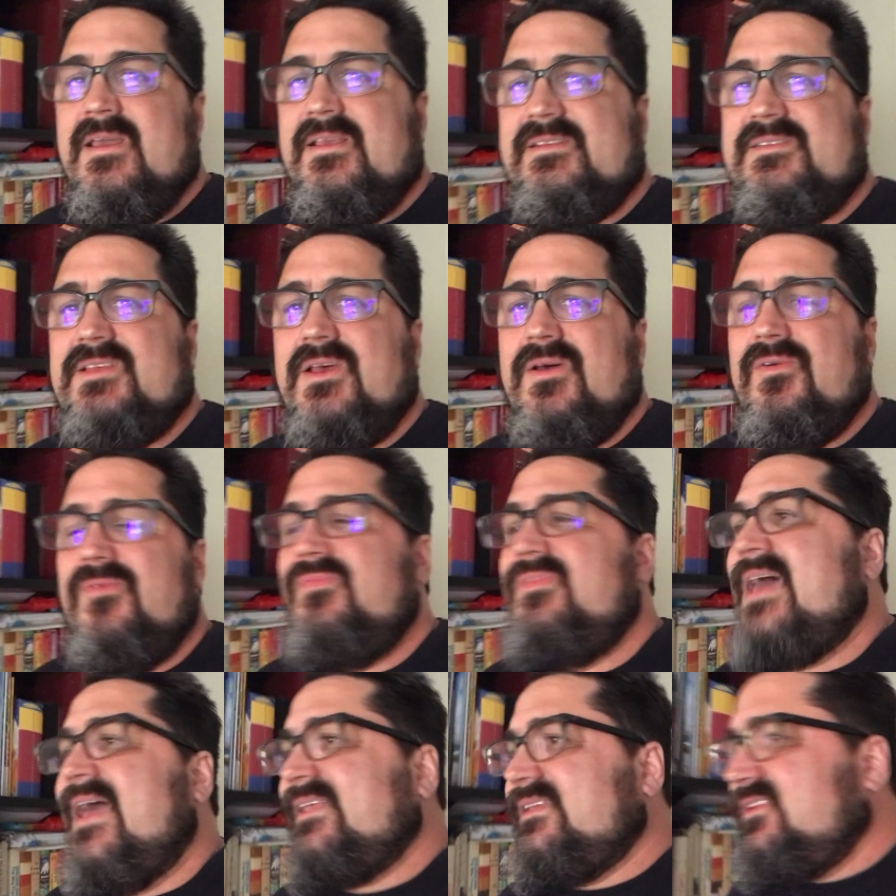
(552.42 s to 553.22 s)
So
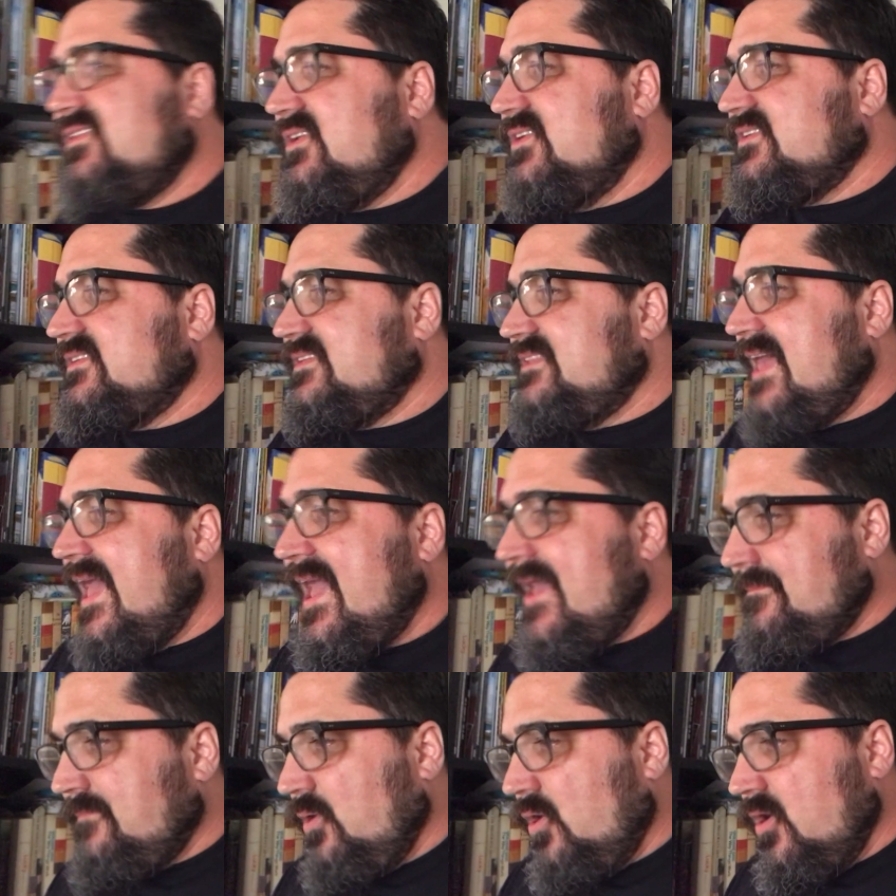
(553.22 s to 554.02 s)
there's
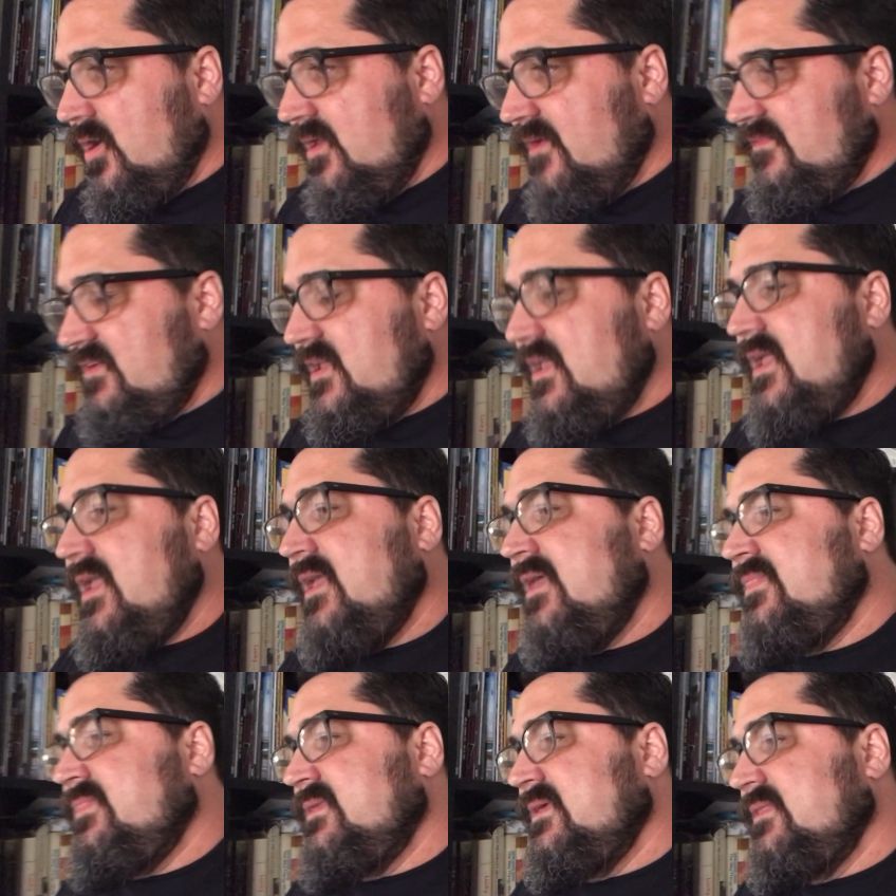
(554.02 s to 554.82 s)
that part of it.
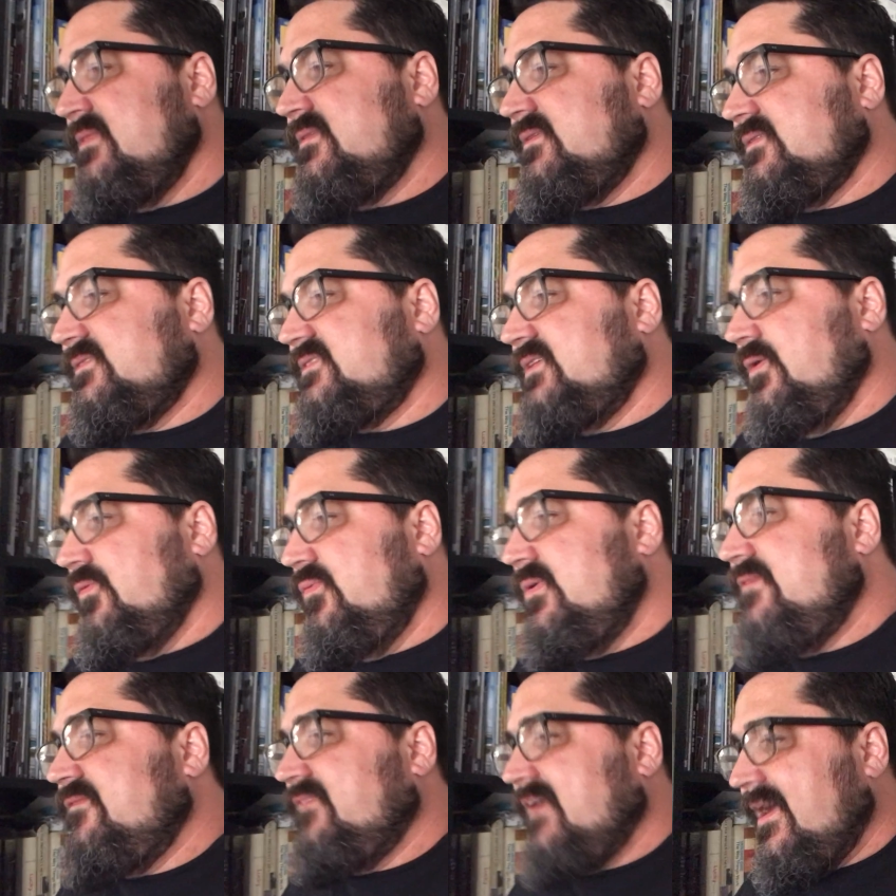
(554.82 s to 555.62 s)
And then, so
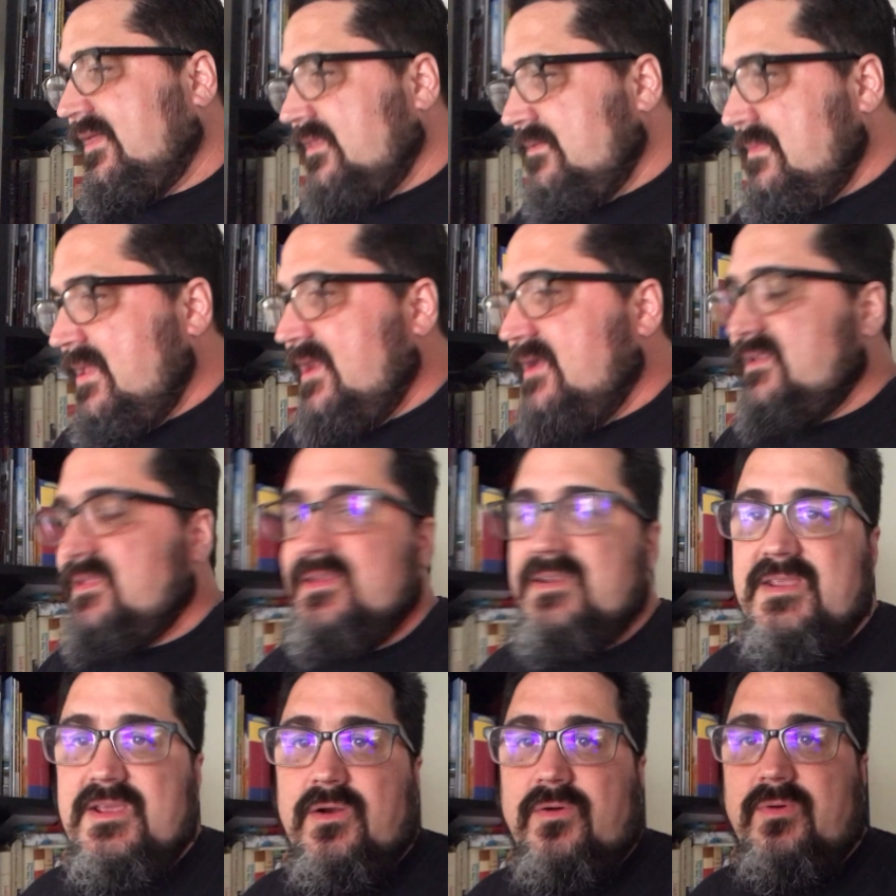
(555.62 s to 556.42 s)
we finally made it
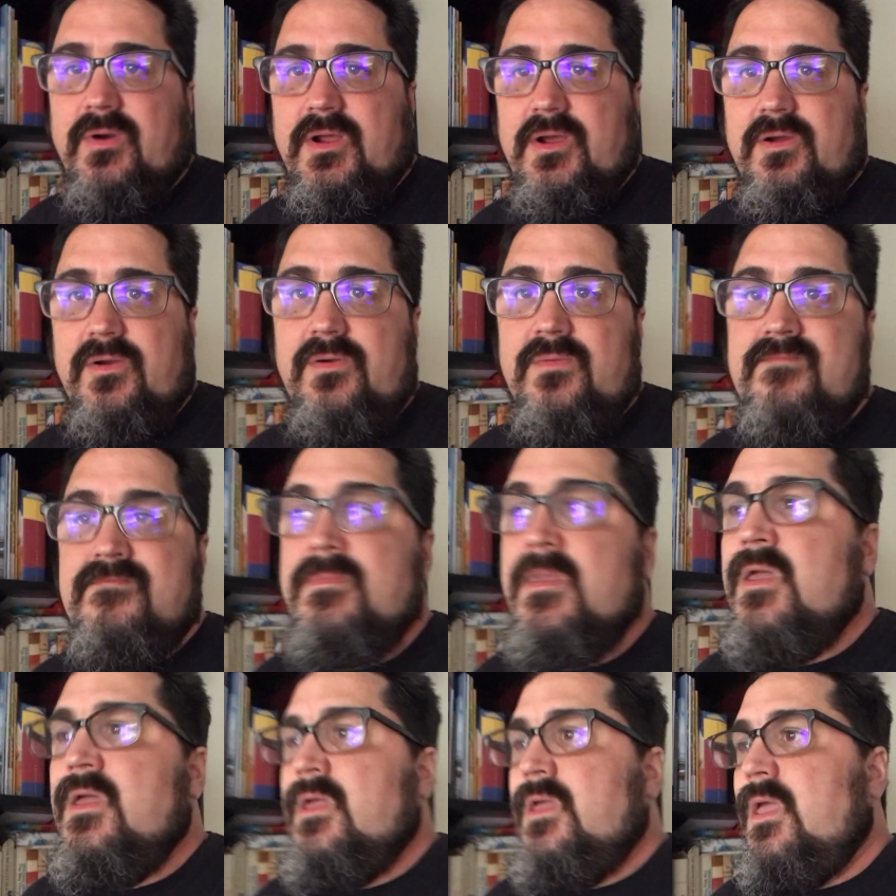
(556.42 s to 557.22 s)
to Neal Road,
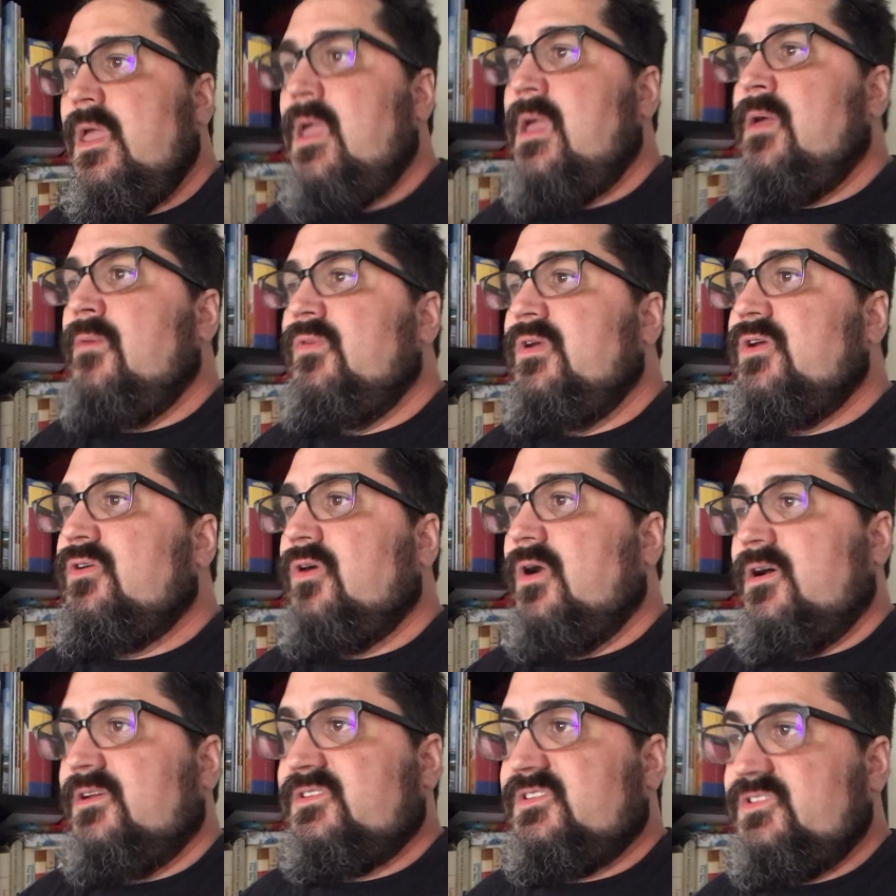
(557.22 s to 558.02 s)
and we
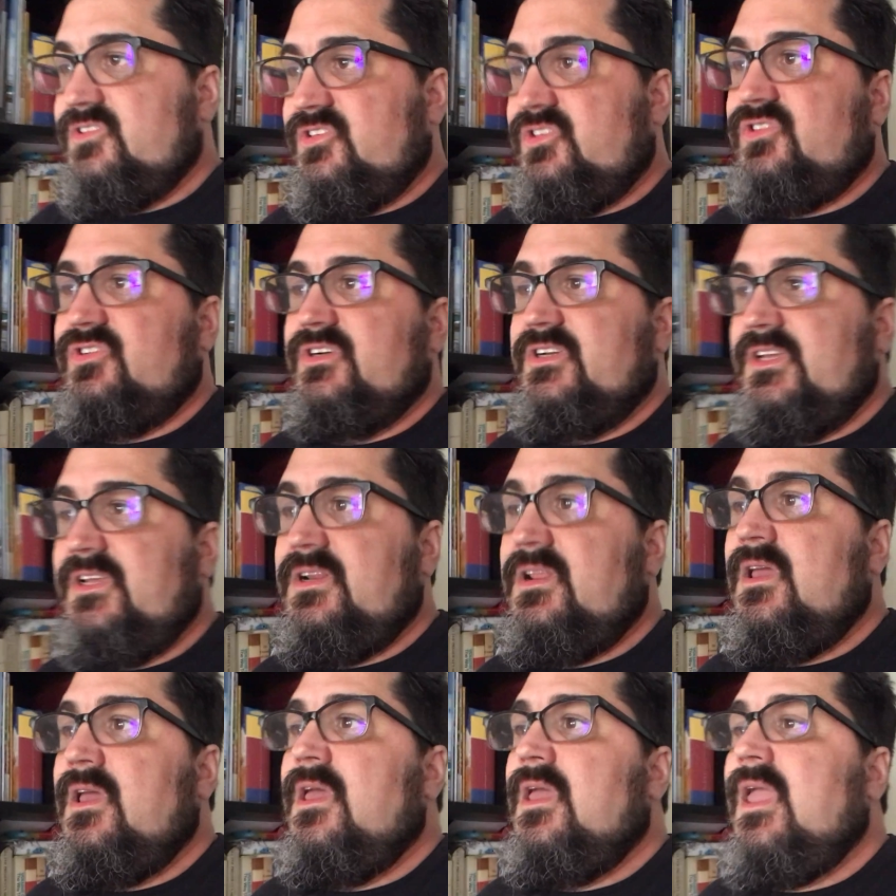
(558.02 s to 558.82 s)
crossed the
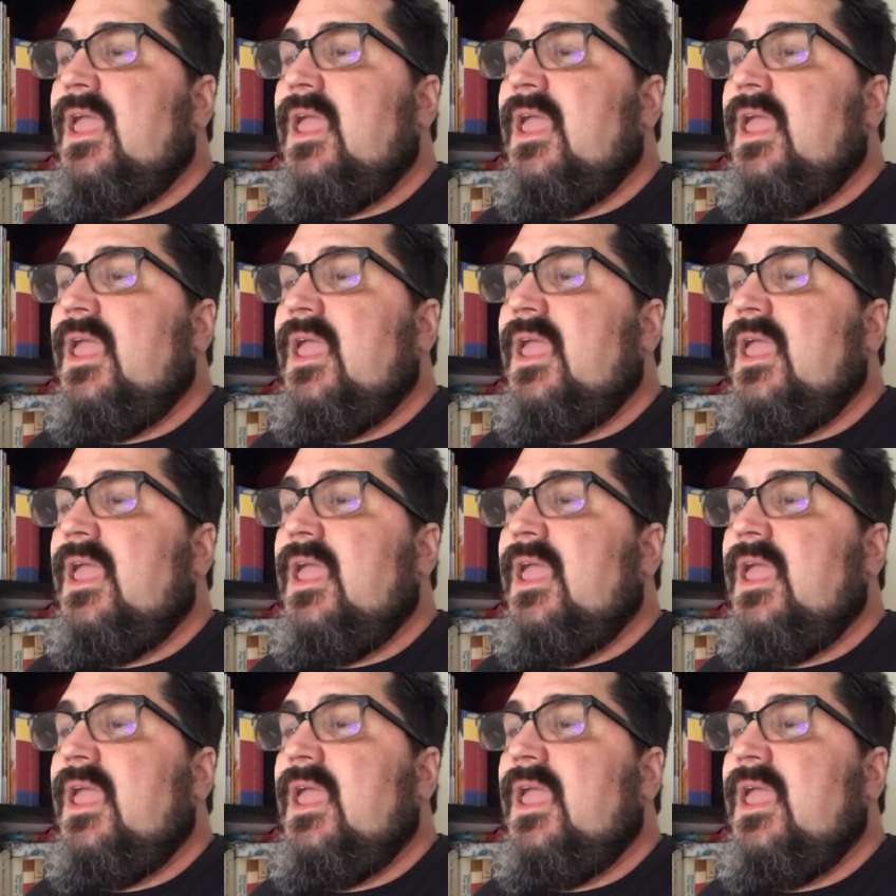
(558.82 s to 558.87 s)
street.